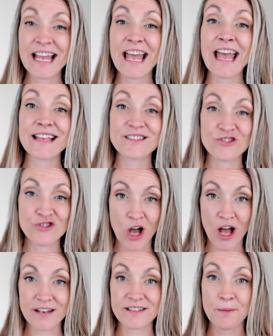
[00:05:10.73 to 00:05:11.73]
has
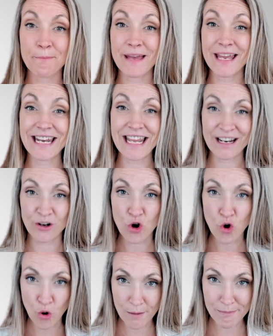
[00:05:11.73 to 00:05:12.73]
not been
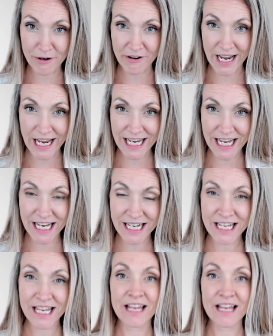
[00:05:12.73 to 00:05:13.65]
incorporated.